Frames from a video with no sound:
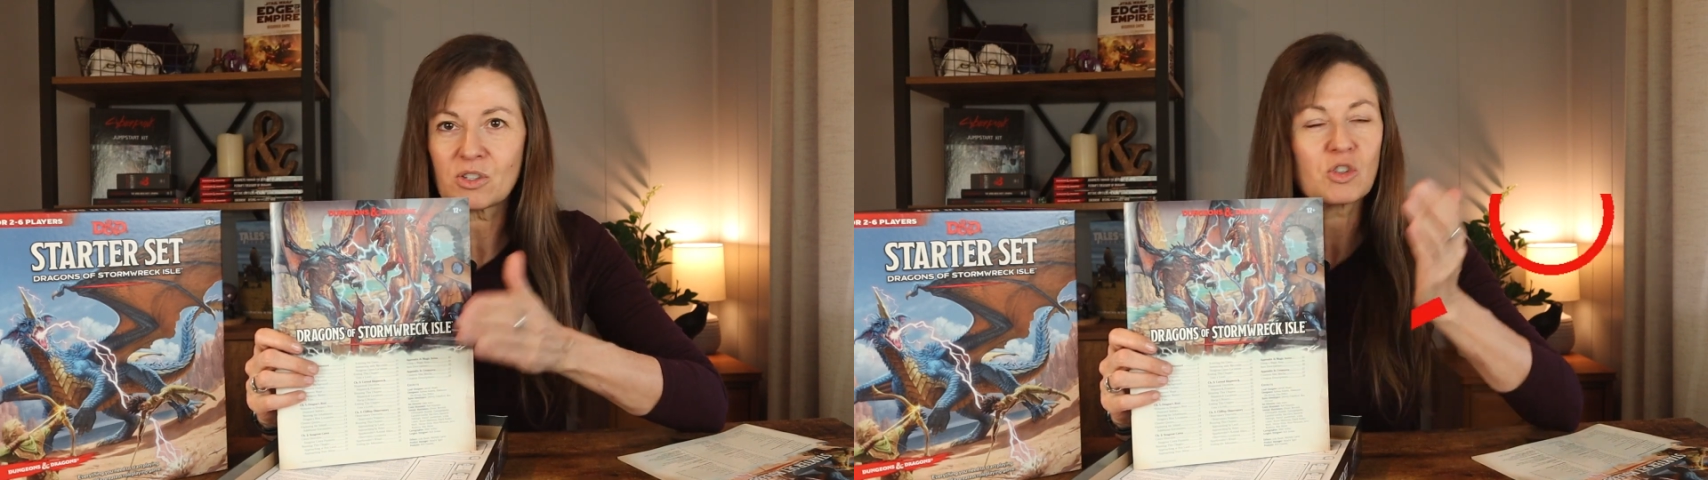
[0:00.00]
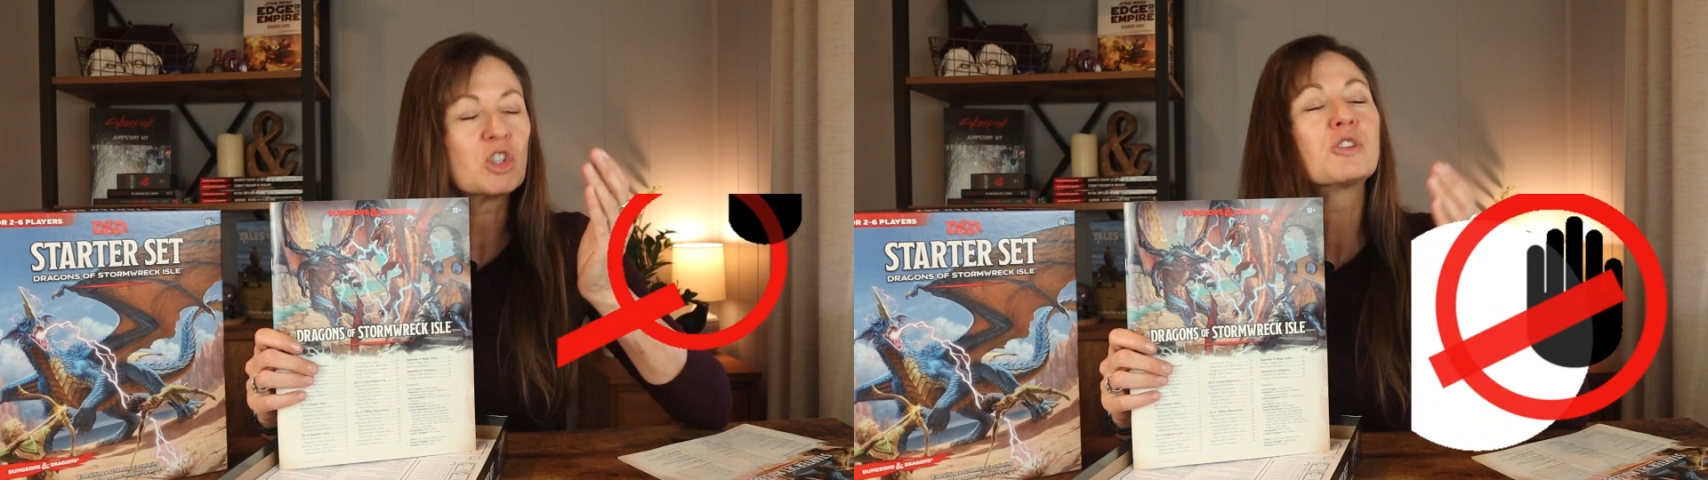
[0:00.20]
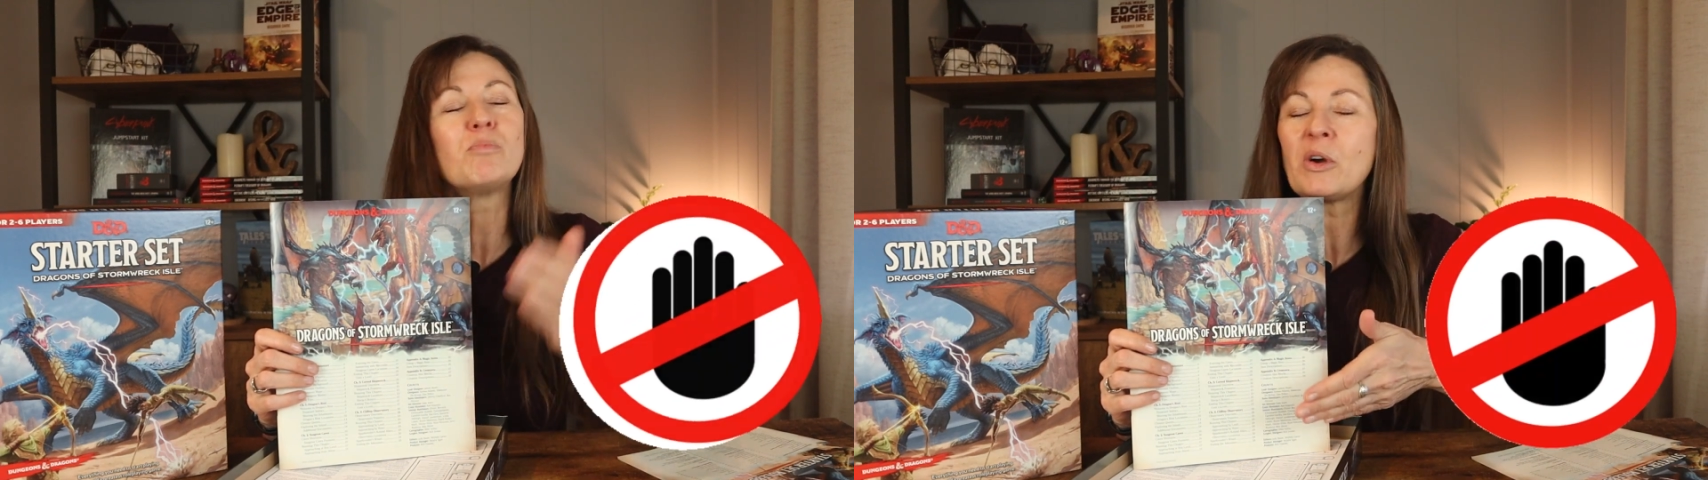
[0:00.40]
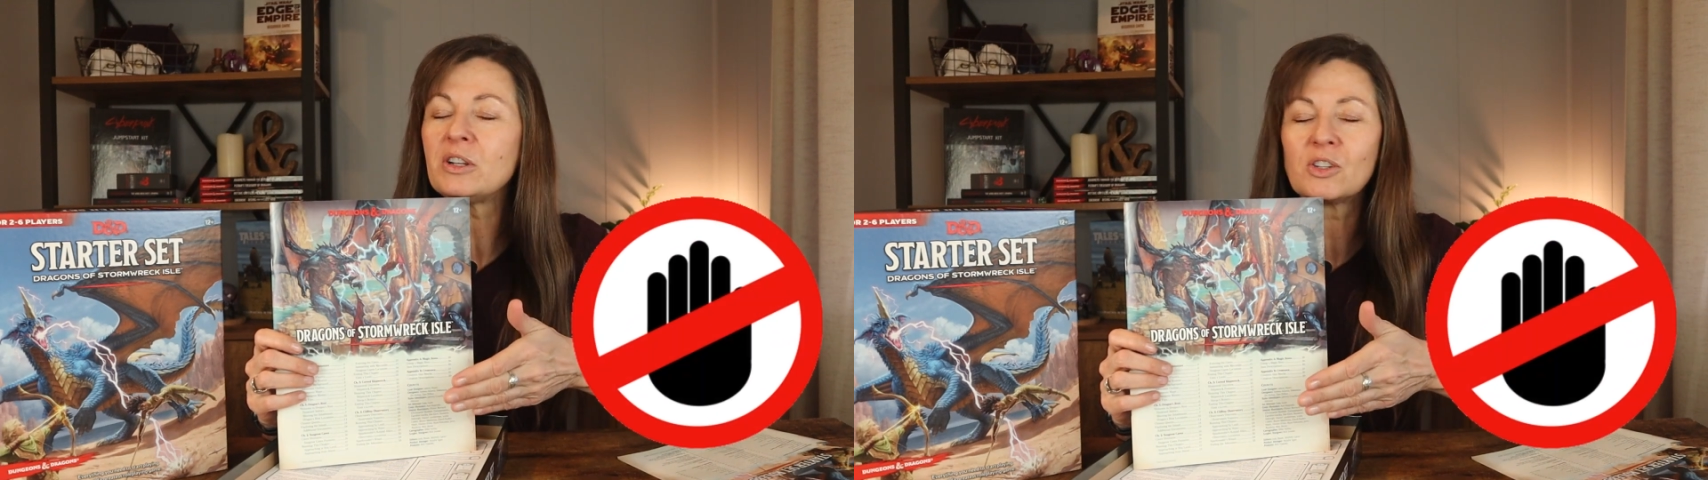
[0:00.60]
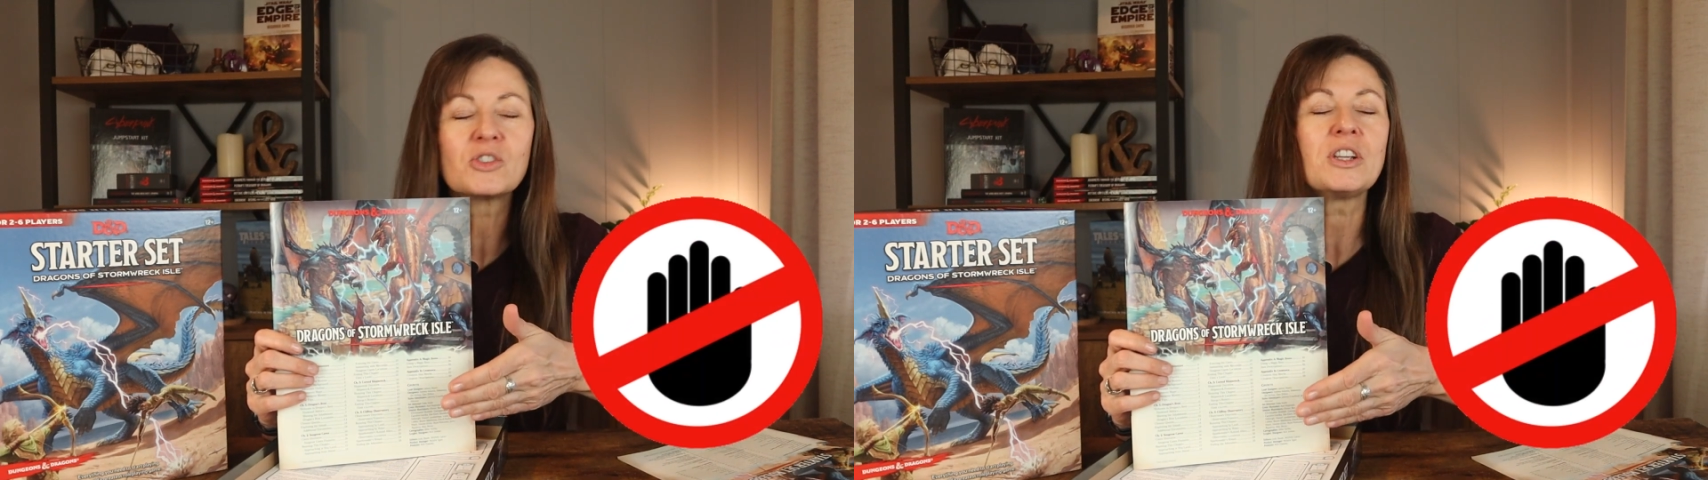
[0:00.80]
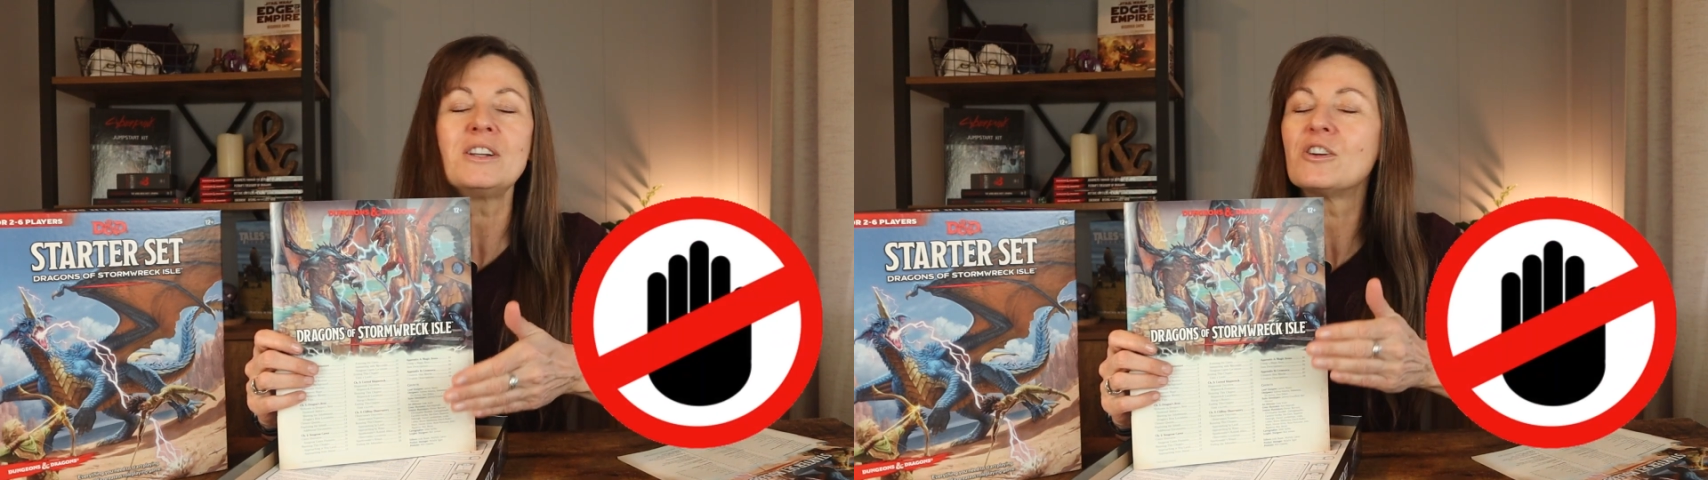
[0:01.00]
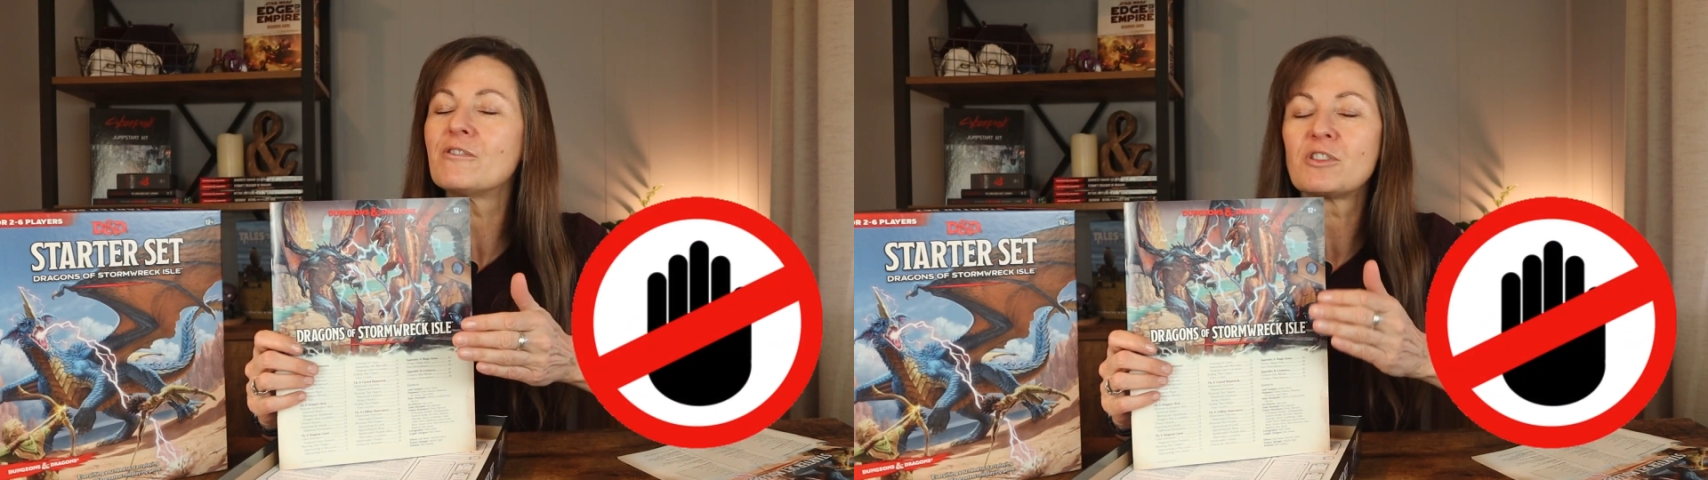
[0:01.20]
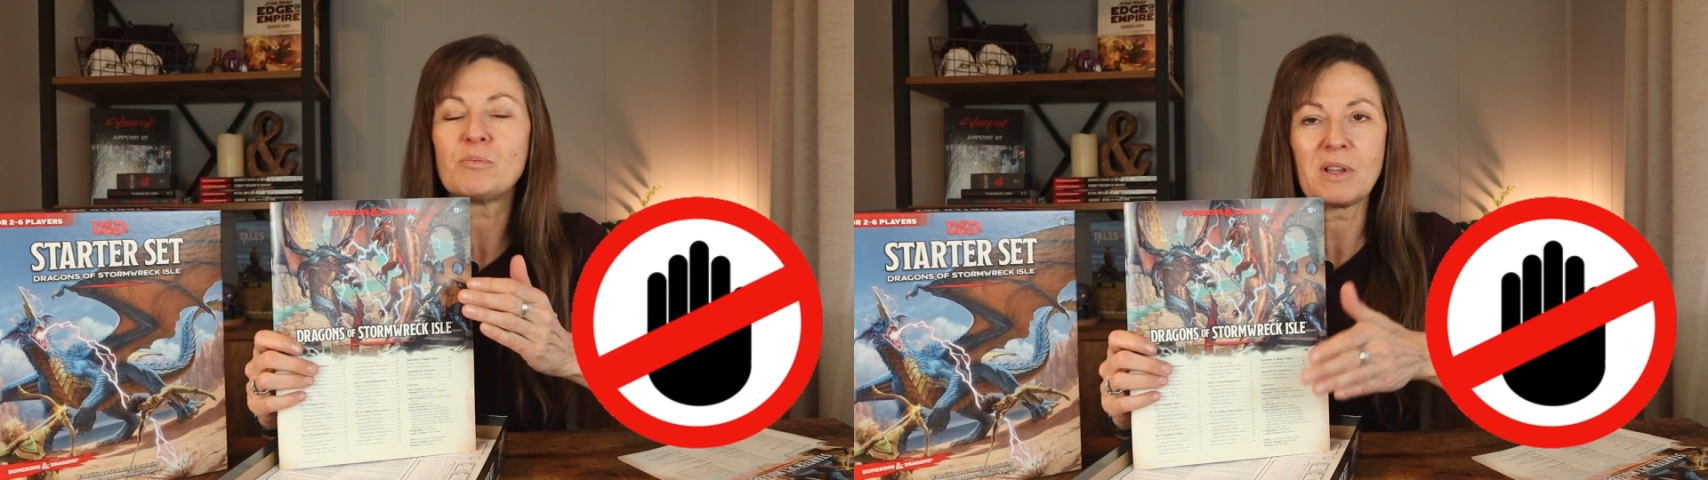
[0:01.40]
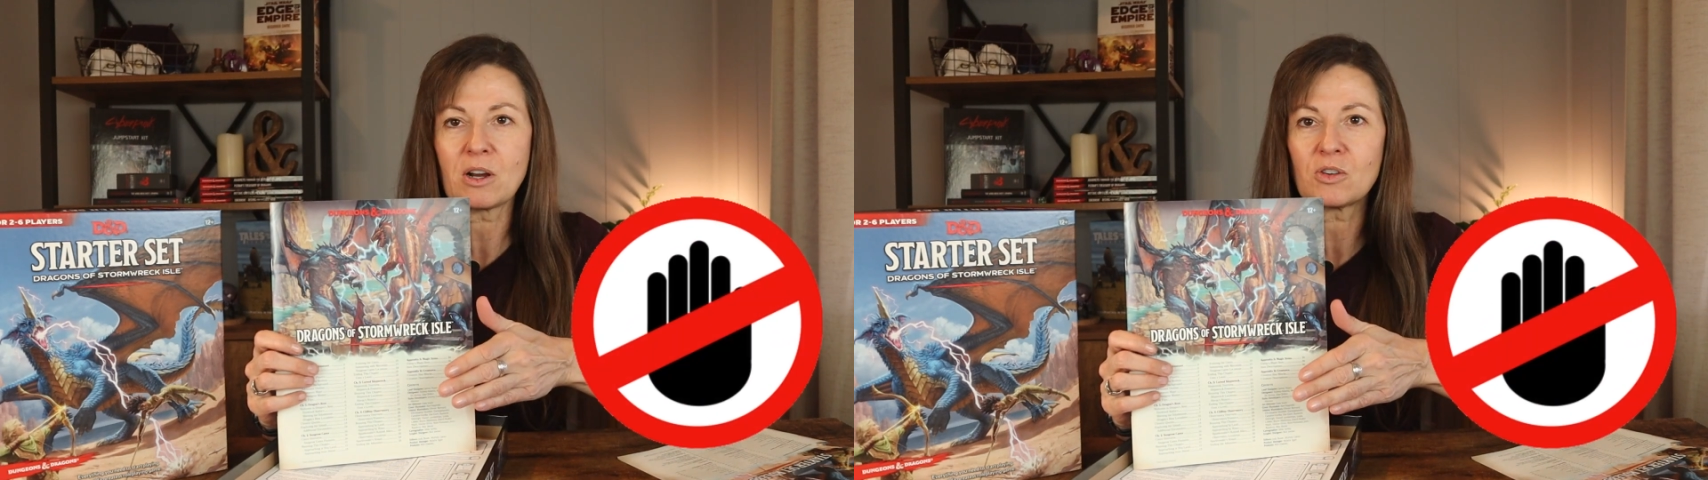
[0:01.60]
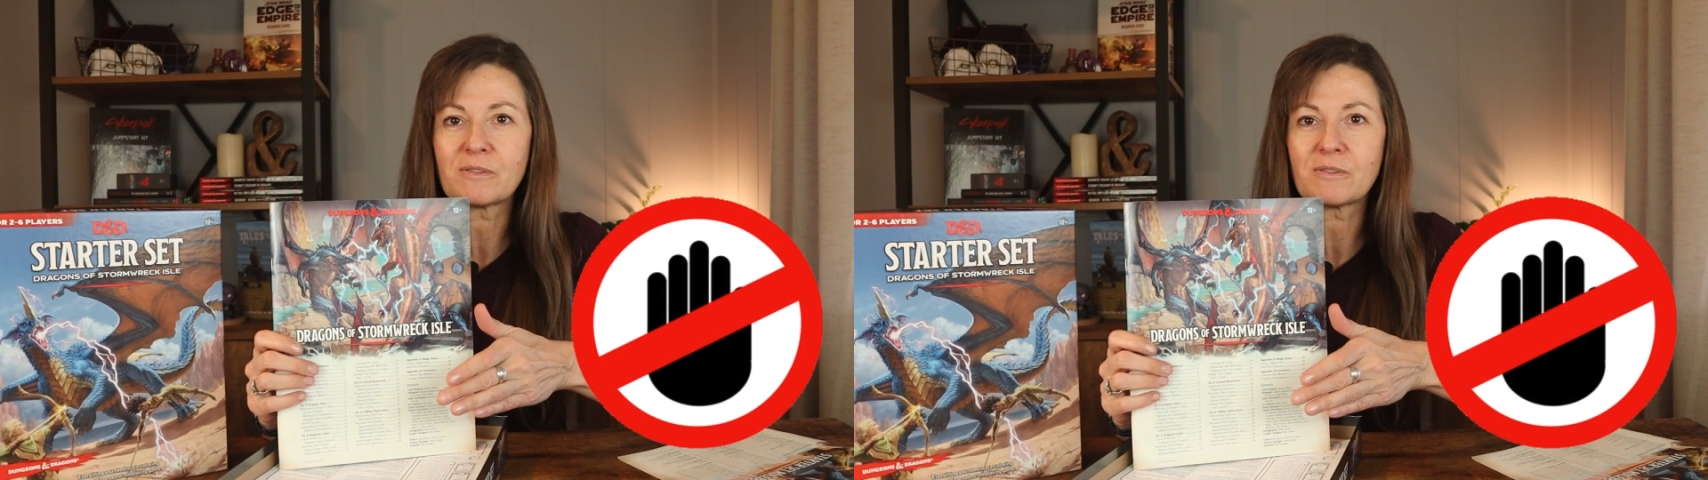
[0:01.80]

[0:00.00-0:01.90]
There's spoilers in here for the players.